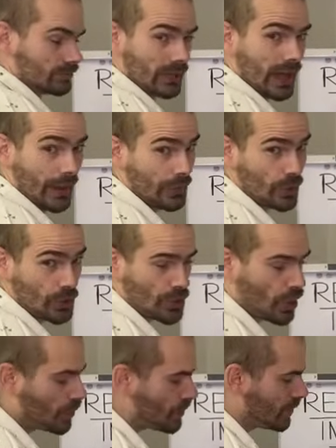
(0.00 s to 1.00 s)
I will not
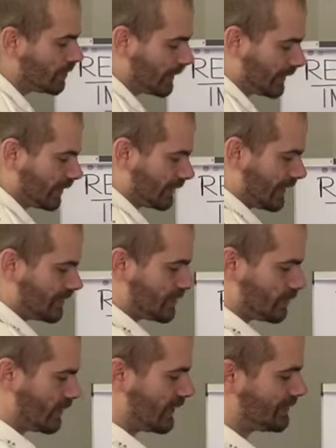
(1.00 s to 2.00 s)
show you because I just
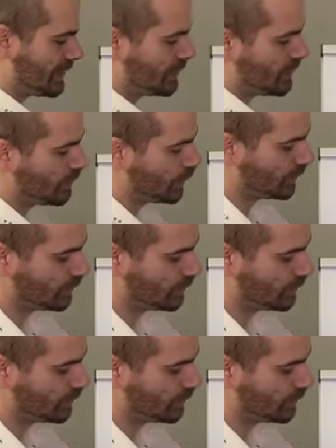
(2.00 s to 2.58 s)
want to tell you what